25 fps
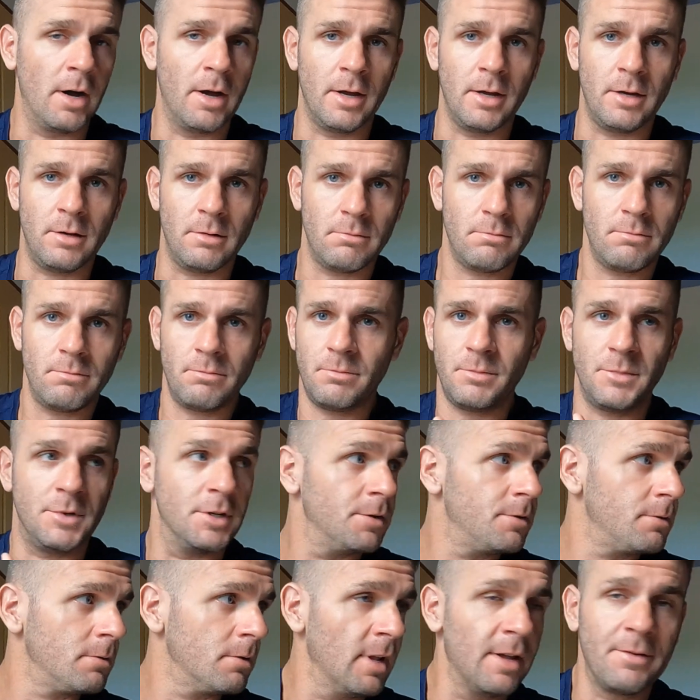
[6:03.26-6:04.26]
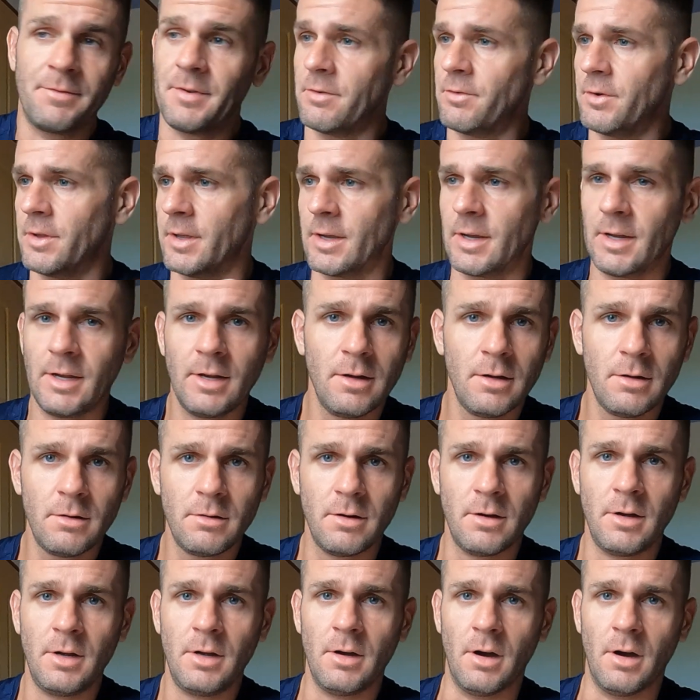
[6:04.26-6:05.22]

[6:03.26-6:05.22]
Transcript: I just left everything here.